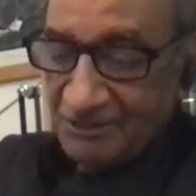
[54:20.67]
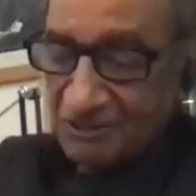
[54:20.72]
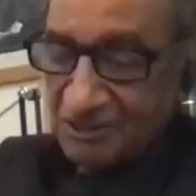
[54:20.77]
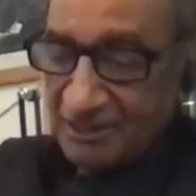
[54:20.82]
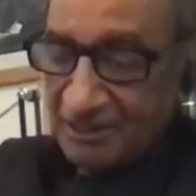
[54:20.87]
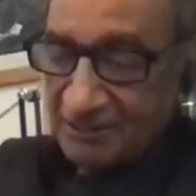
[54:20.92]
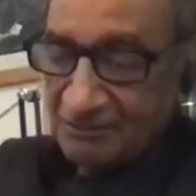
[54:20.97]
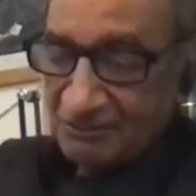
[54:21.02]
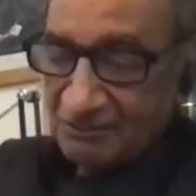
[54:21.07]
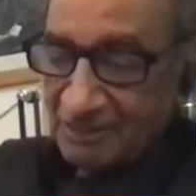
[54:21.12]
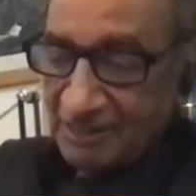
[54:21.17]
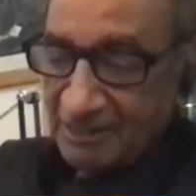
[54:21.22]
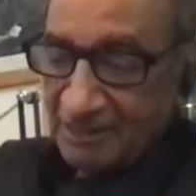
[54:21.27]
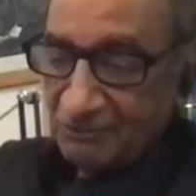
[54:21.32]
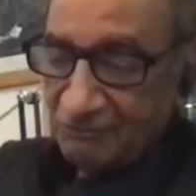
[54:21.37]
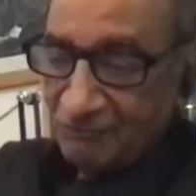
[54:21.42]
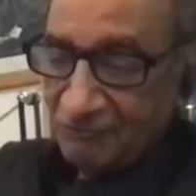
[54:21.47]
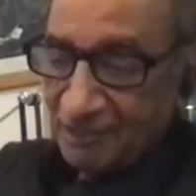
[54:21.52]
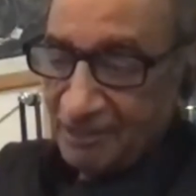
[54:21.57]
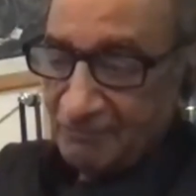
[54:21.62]
like to thank you
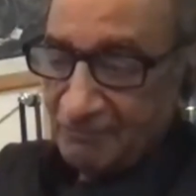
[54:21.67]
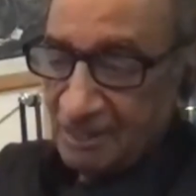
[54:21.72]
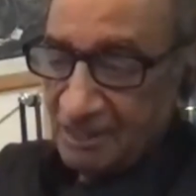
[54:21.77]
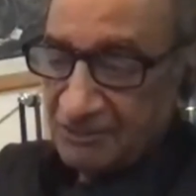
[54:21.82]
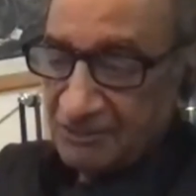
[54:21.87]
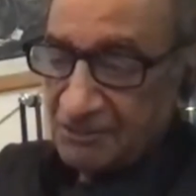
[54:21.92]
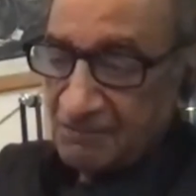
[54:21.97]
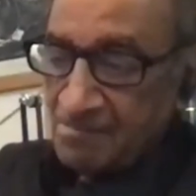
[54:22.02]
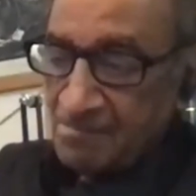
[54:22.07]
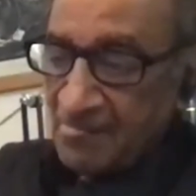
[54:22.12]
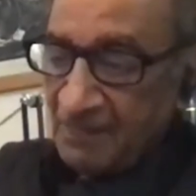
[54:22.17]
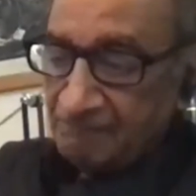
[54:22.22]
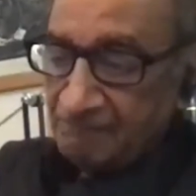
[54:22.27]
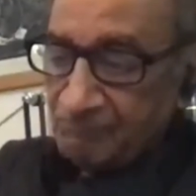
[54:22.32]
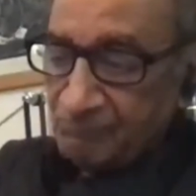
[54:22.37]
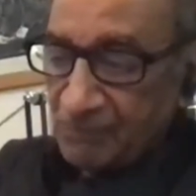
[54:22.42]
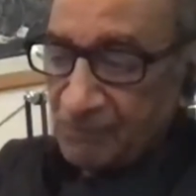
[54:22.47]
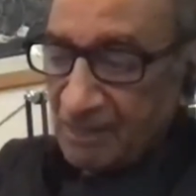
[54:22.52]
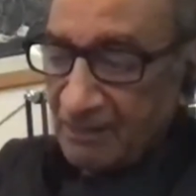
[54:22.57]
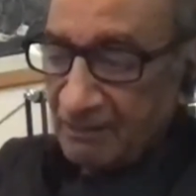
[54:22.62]
very much.
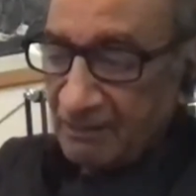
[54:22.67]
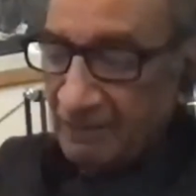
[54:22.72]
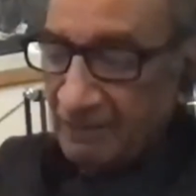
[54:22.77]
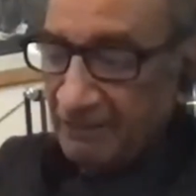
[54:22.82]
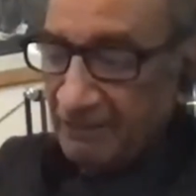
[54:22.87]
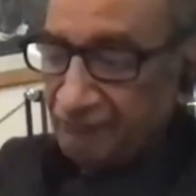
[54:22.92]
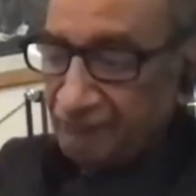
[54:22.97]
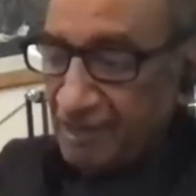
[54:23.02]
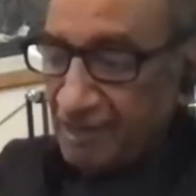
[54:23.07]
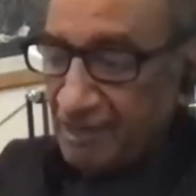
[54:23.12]
If I